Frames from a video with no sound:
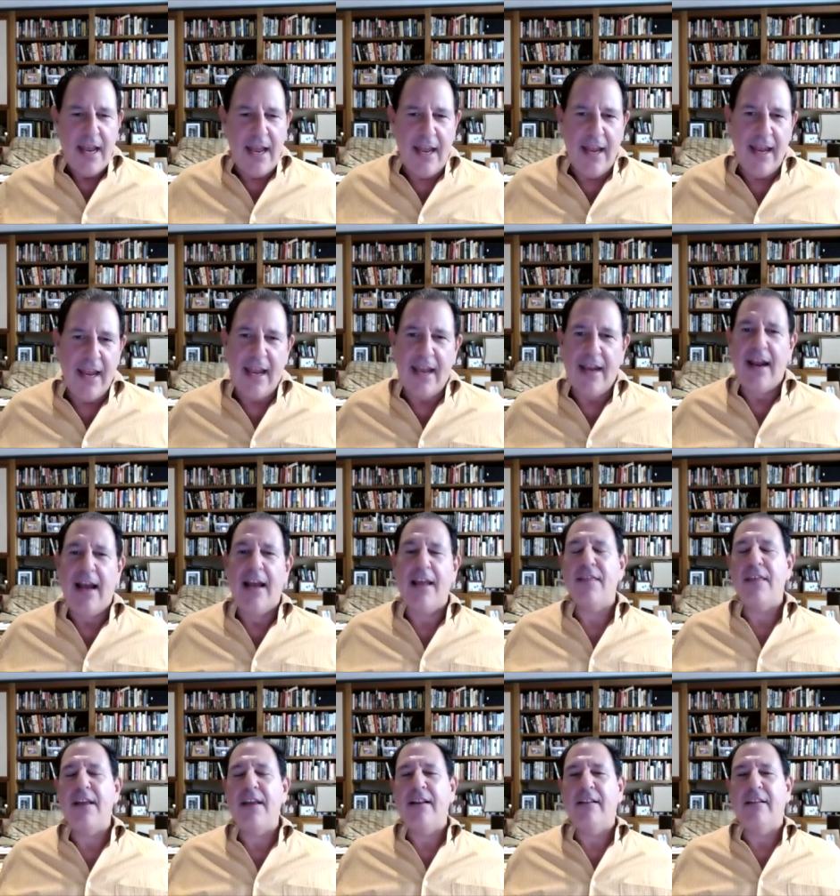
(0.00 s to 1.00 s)
And I
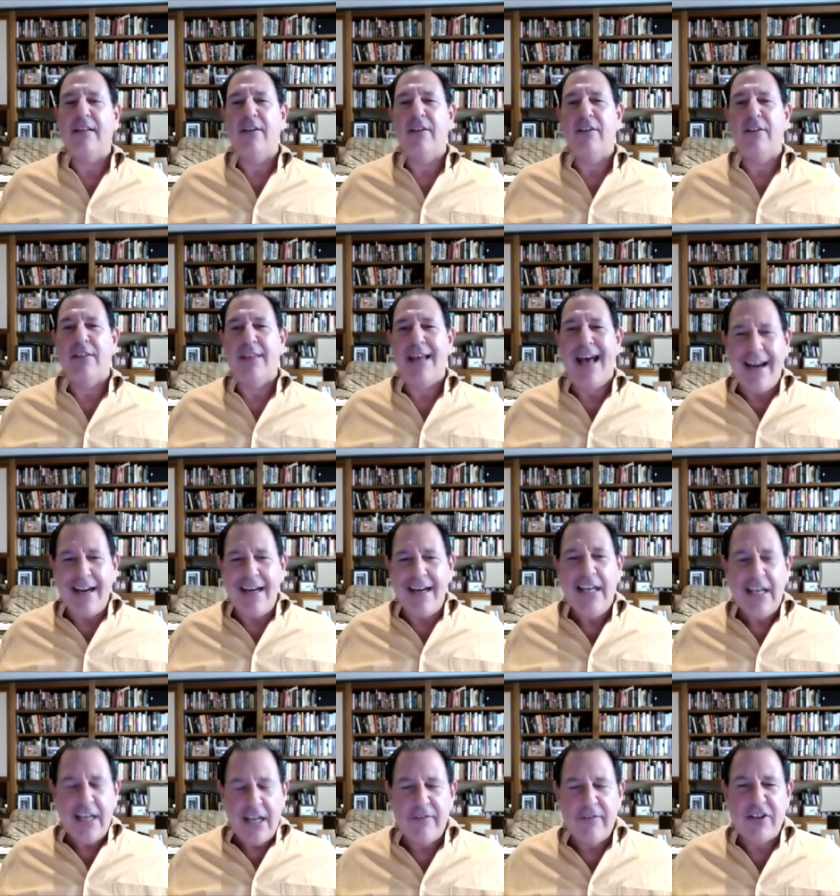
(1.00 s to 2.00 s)
think that in
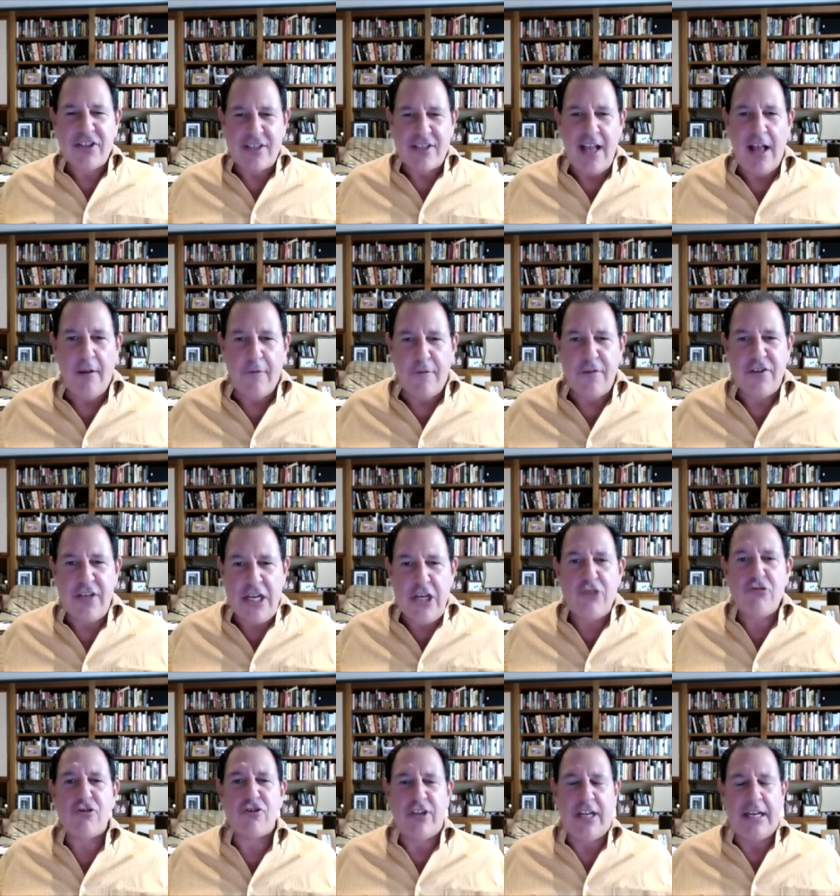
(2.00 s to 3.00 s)
and of itself is
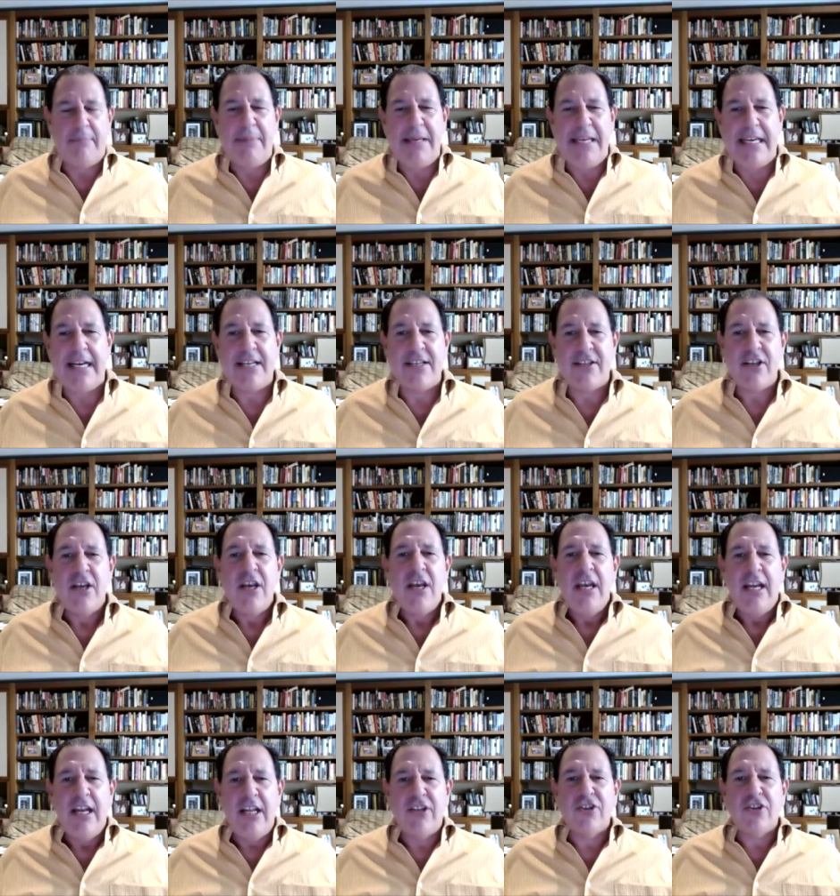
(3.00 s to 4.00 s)
interesting because
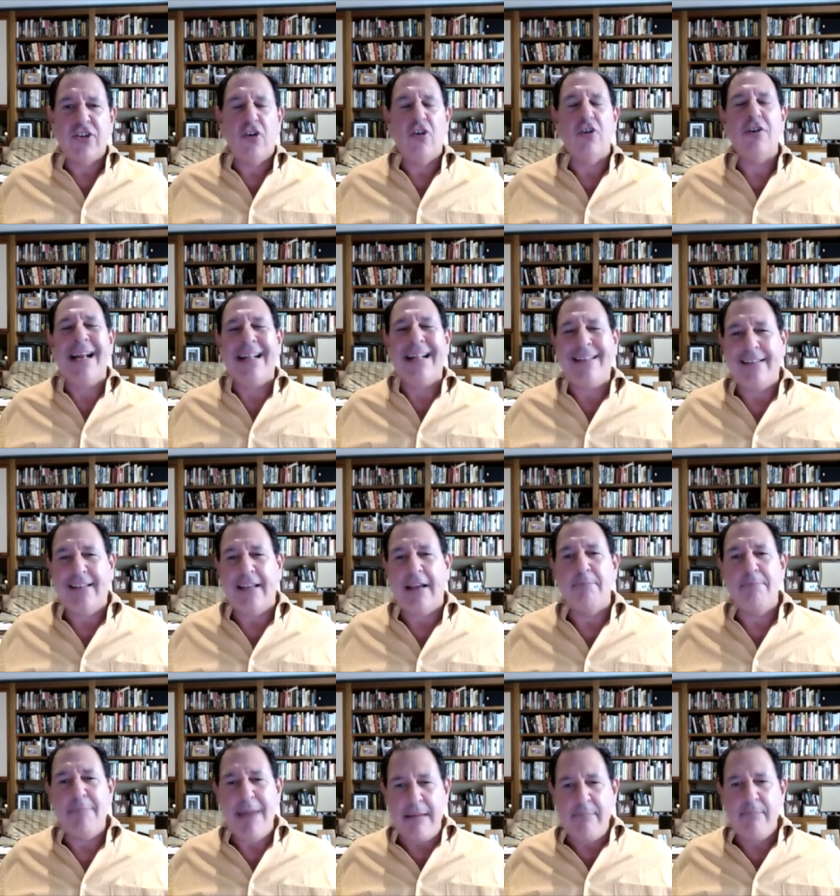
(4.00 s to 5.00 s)
it's turned out that the
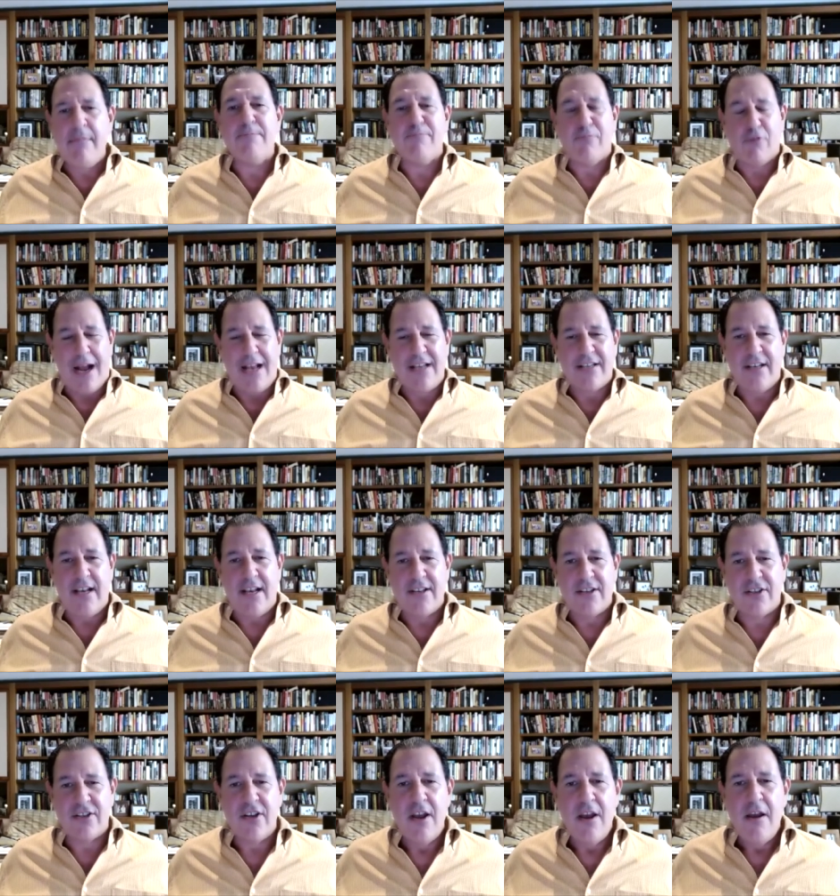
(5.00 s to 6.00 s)
amendment
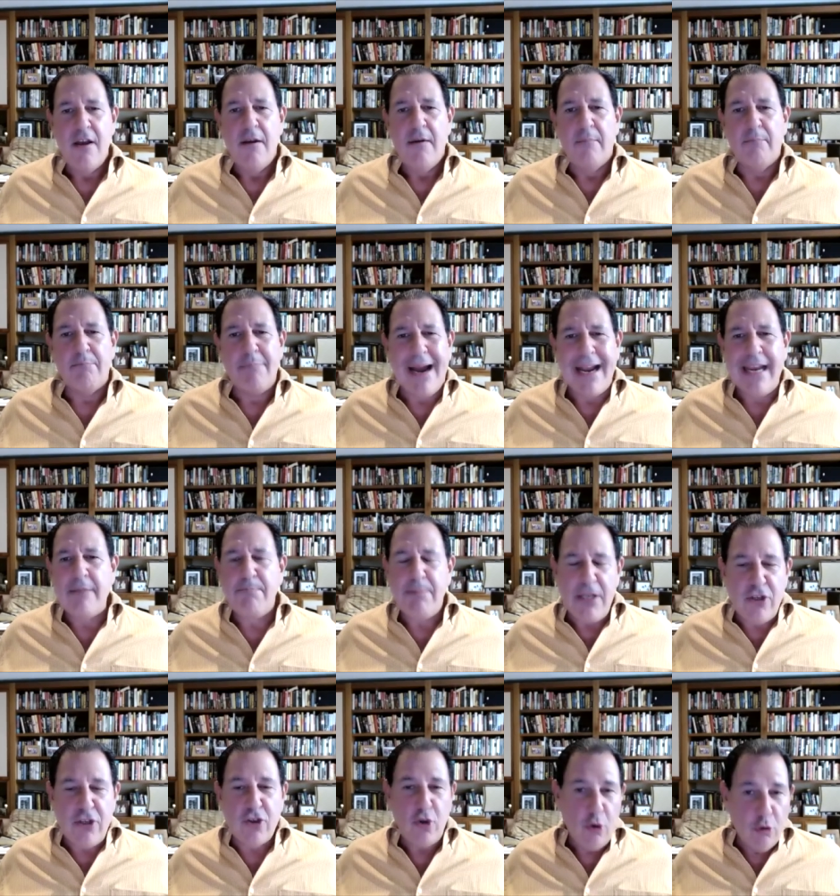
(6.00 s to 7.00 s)
process might
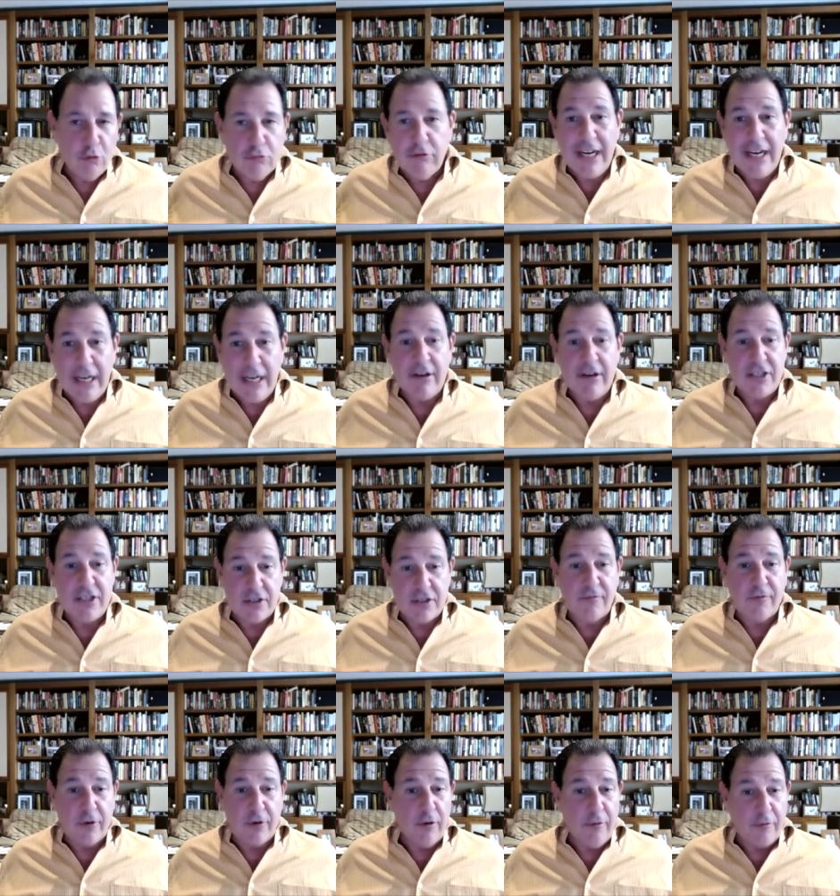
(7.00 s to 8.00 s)
be too rigorous
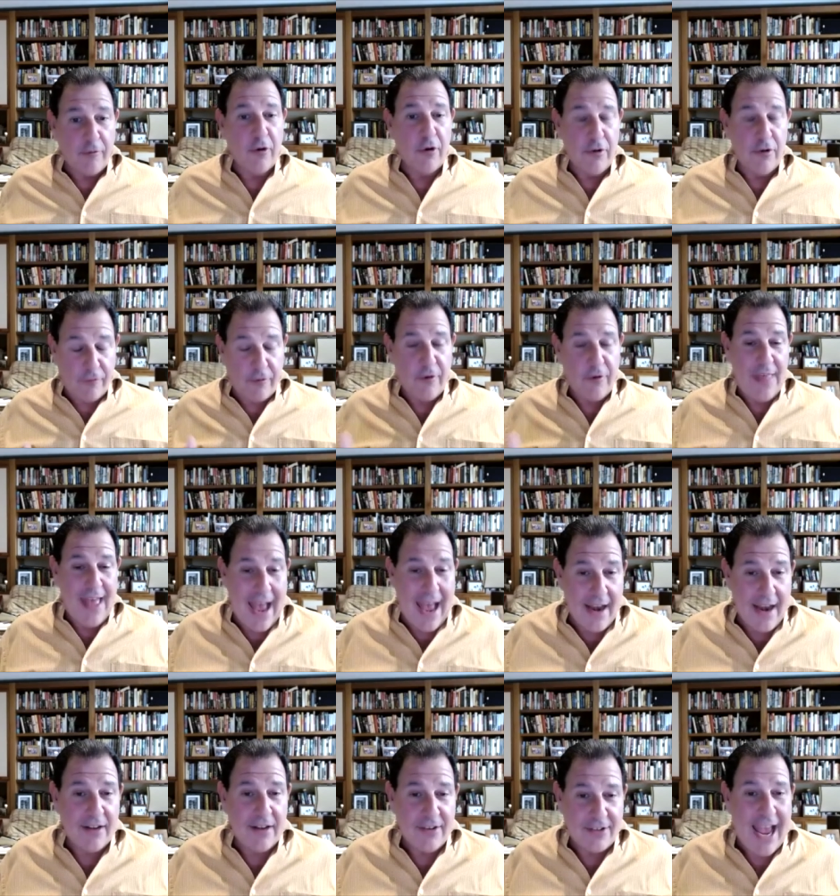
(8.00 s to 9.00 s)
for, for, for that
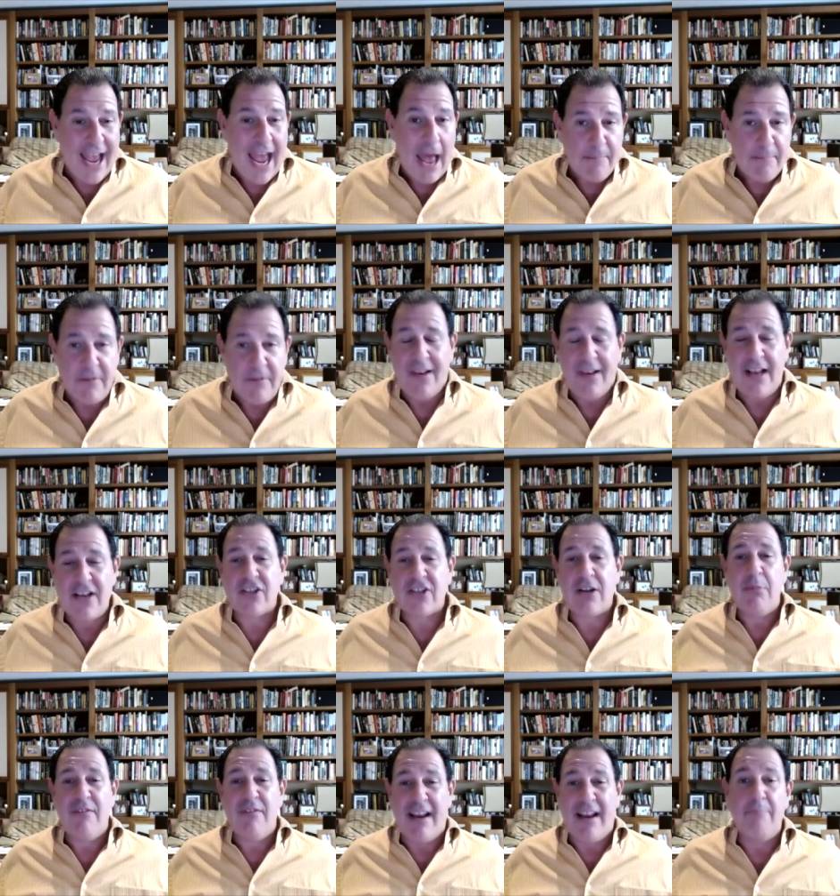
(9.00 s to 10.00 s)
to happen. The last
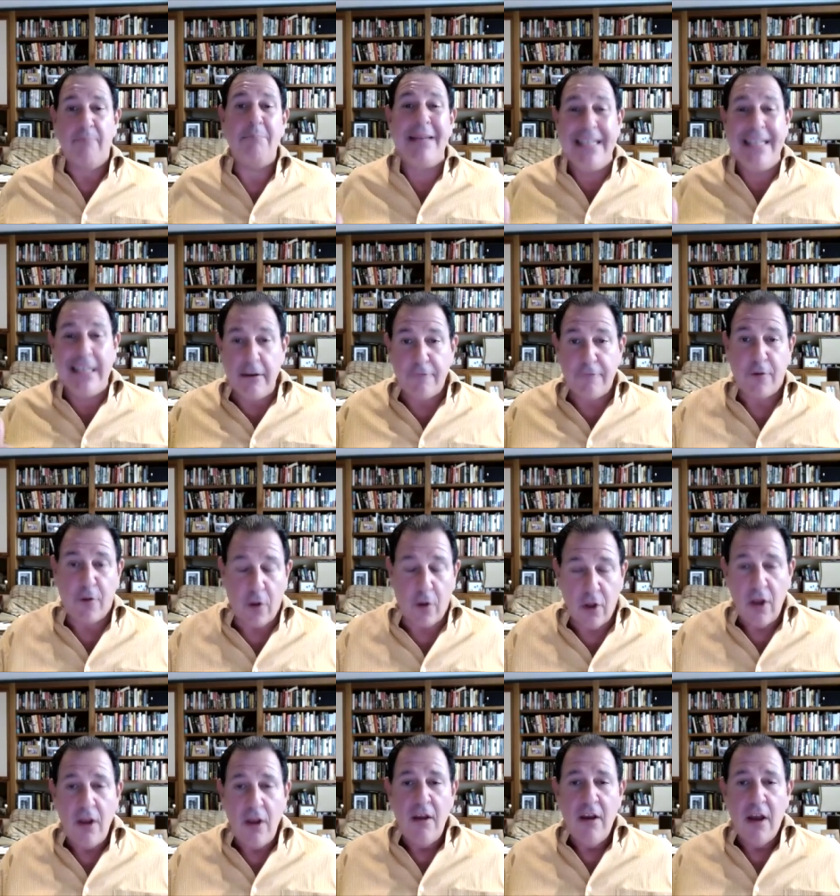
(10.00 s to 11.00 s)
time we've had a
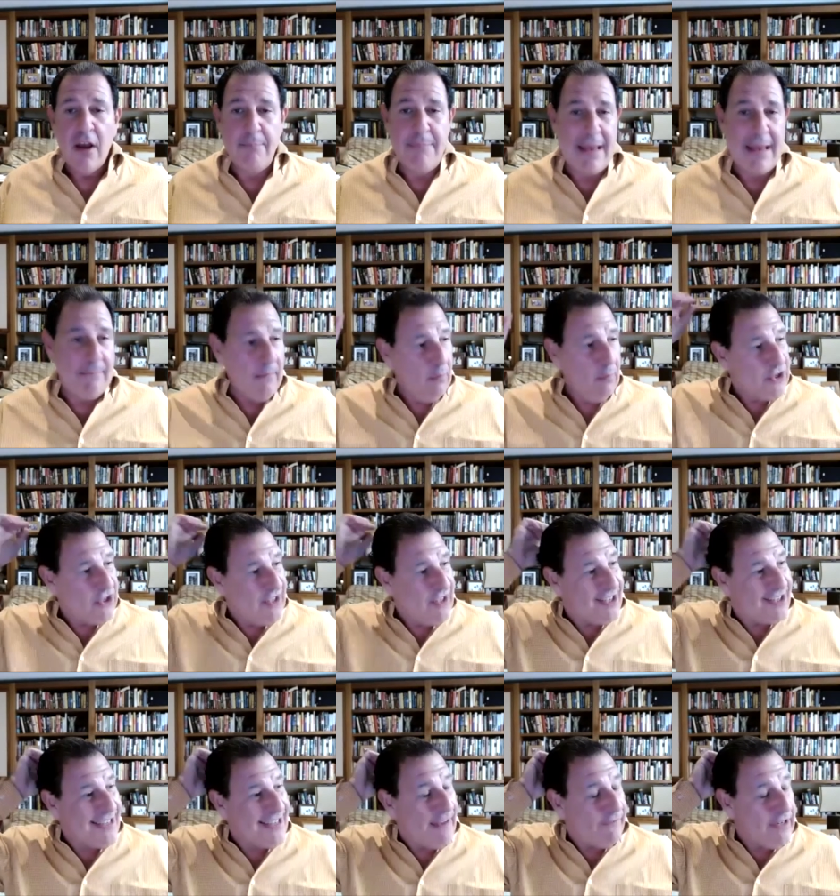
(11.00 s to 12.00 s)
meaningful amendment was in the
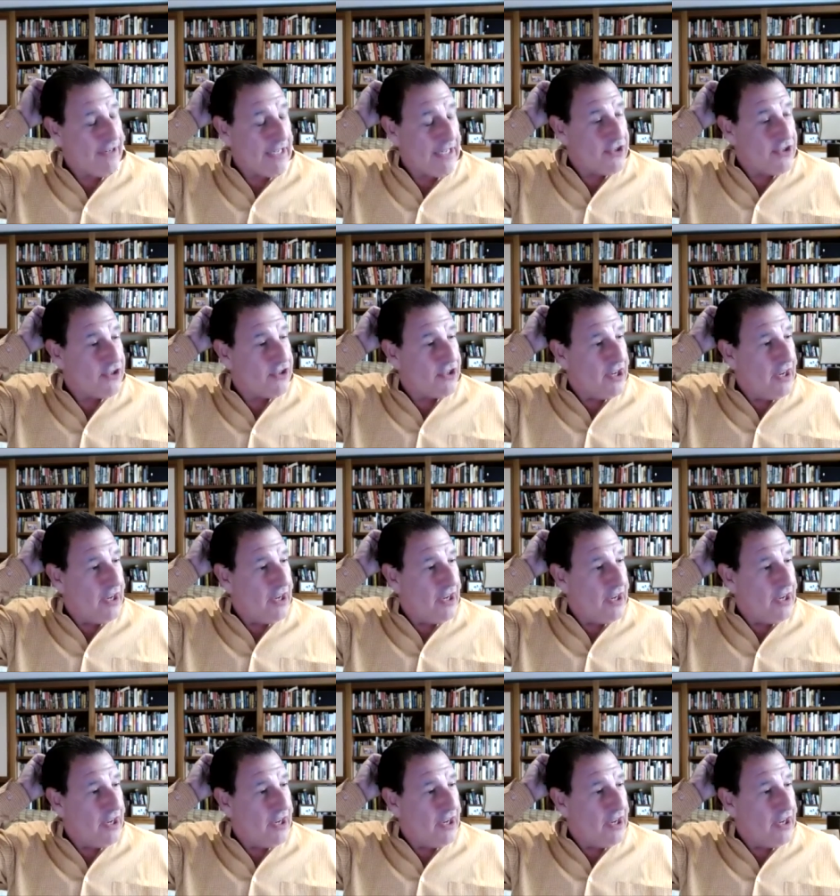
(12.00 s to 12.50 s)
70s.